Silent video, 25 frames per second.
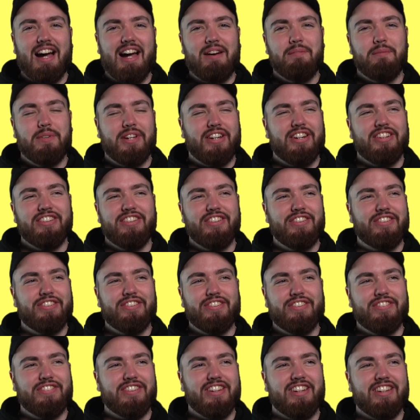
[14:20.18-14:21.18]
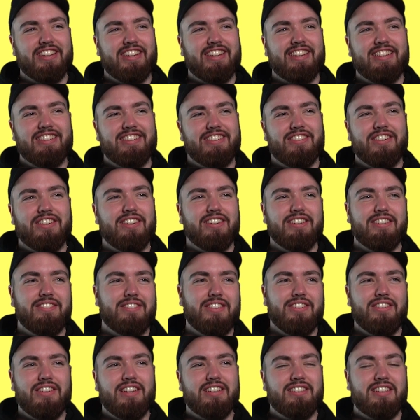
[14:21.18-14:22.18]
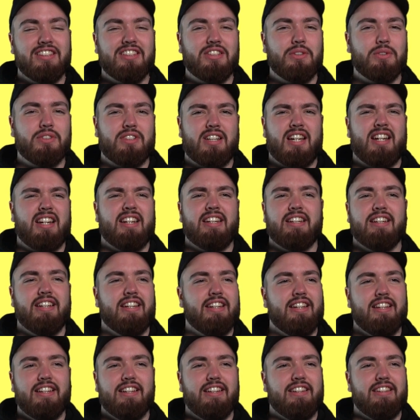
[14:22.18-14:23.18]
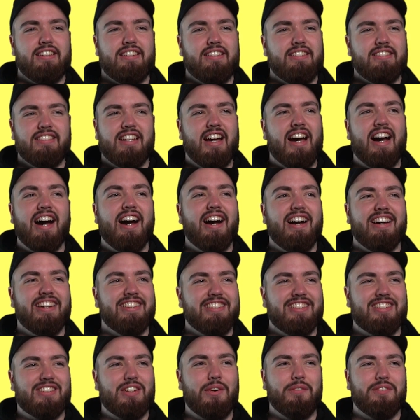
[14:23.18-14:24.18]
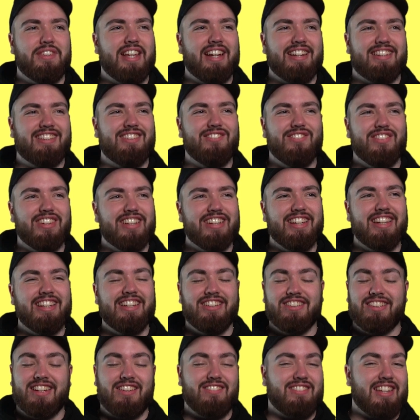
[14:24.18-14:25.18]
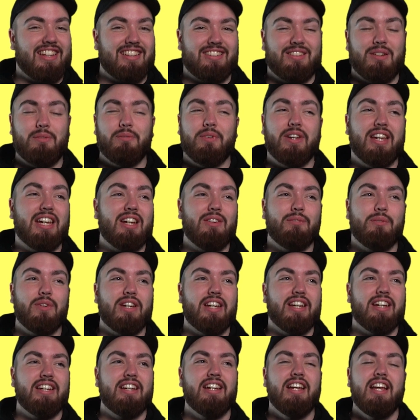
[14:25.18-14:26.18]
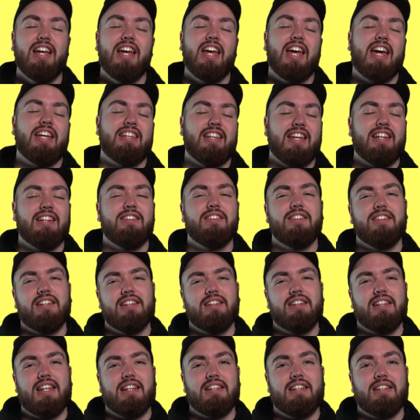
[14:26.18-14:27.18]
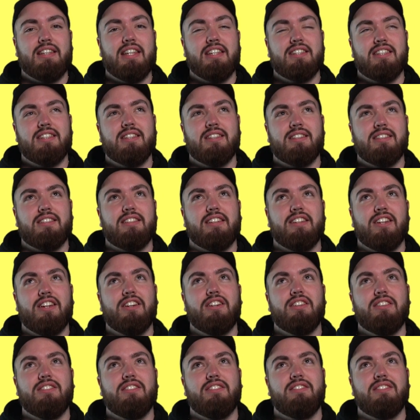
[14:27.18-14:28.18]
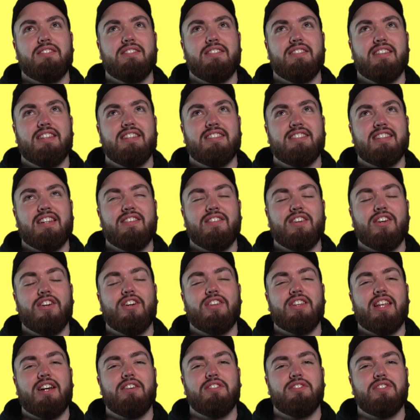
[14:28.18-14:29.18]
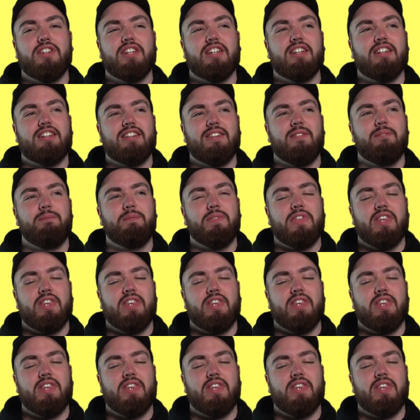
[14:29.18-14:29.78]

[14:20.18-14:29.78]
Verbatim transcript: I'm big on YouTube. Yeah, do you want to do this? And she was like, nah, just stop texting me. And he just kept texting her bear and bear. And then th this is, you know, the same girl that Vic.